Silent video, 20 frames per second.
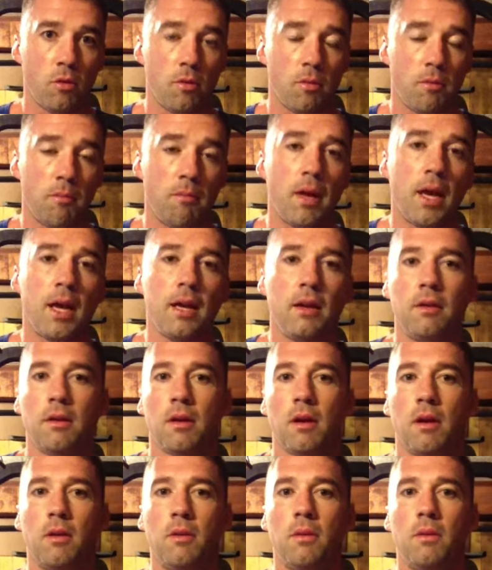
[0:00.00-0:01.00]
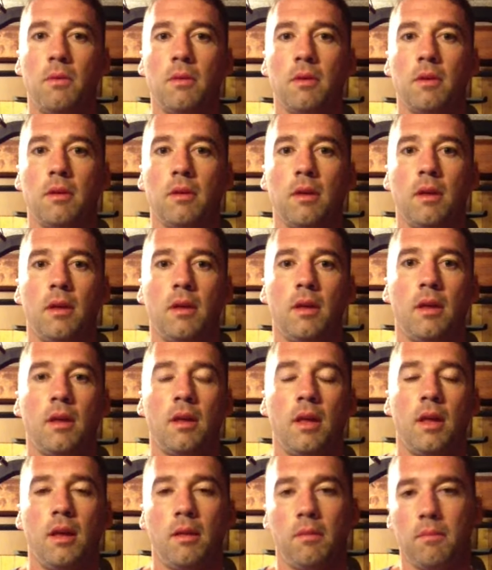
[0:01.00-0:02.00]
made grow,
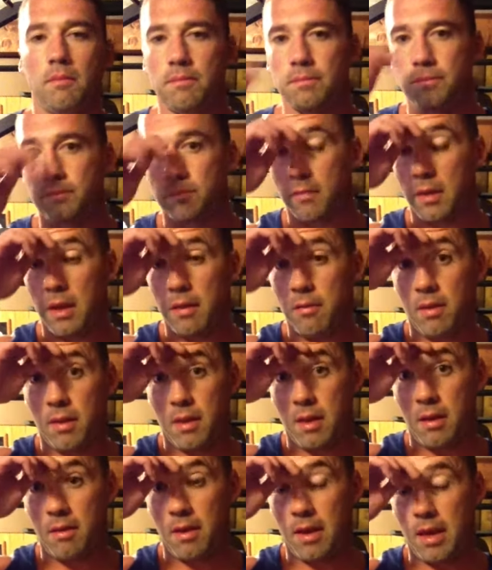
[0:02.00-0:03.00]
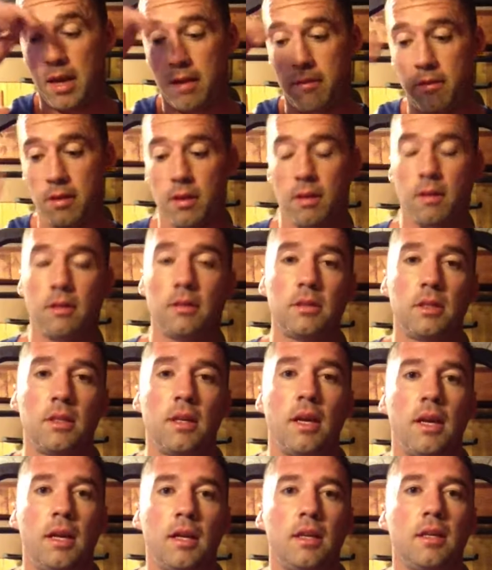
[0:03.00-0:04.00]
even though they have a
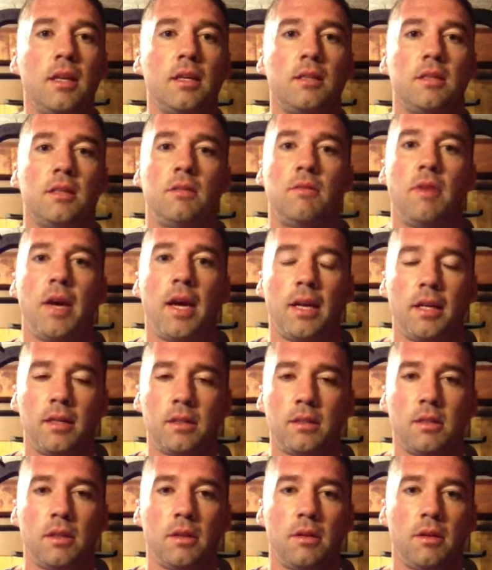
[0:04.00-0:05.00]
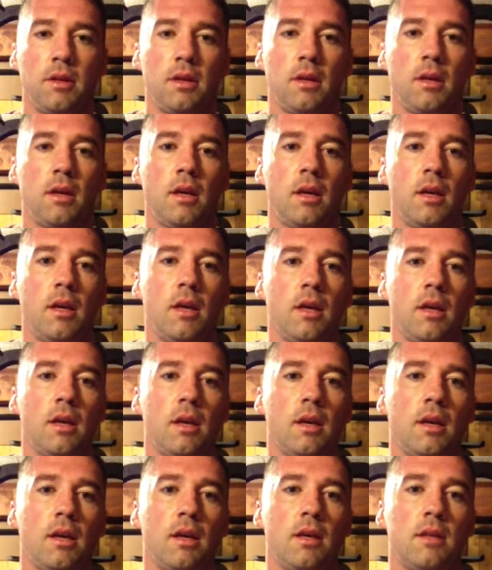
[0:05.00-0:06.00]
genetic disadvantage to it,
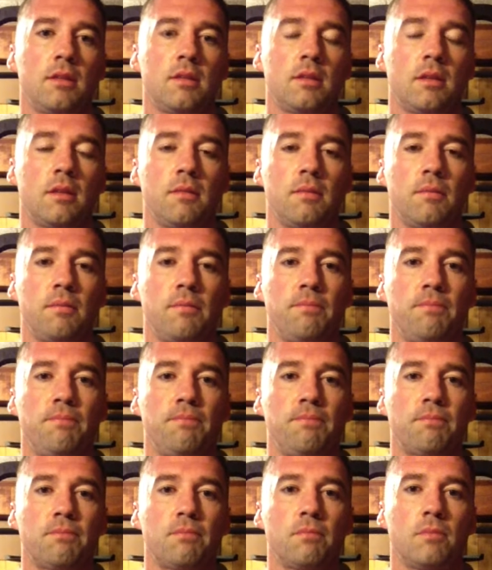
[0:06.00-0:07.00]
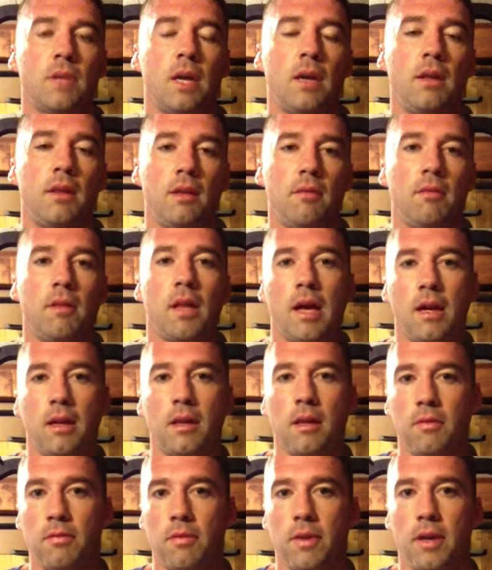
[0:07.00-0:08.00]
it's they've
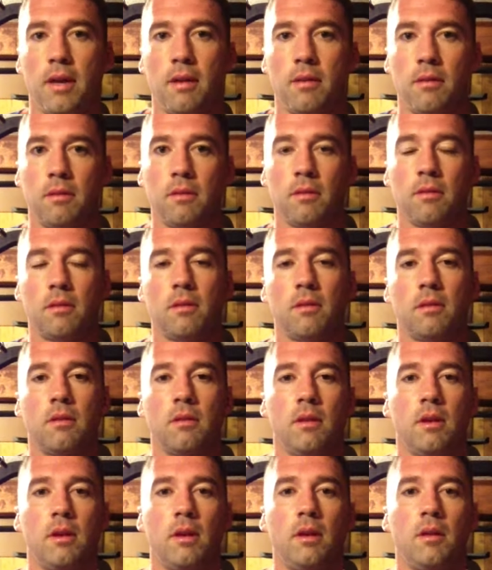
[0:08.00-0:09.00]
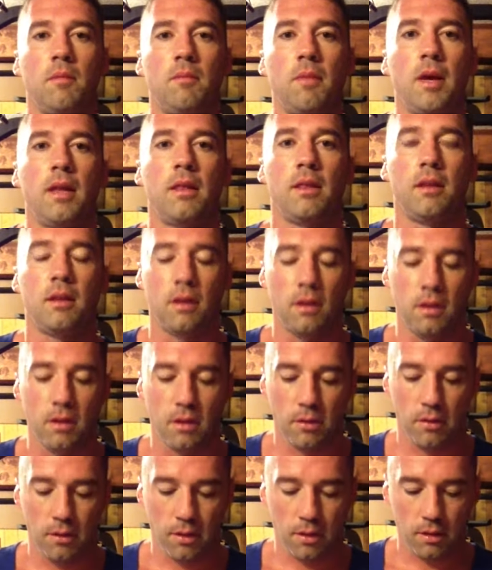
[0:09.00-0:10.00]
likely found a good method to
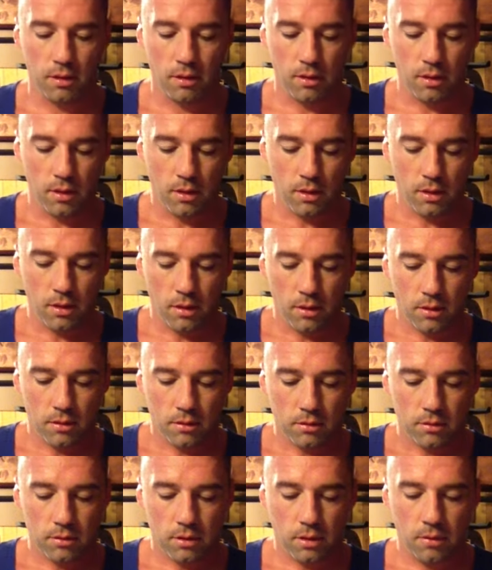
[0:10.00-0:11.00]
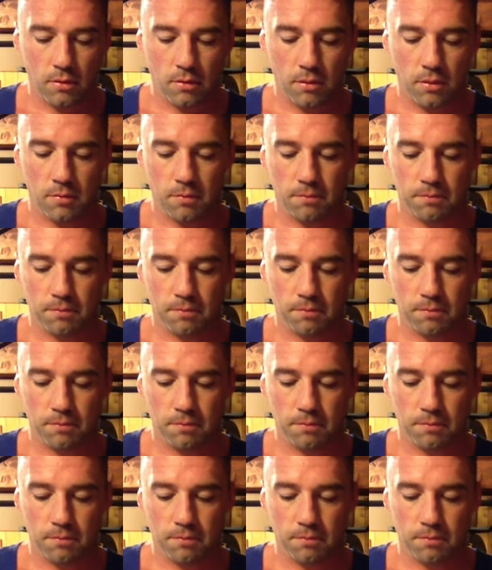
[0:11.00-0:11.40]
do it. So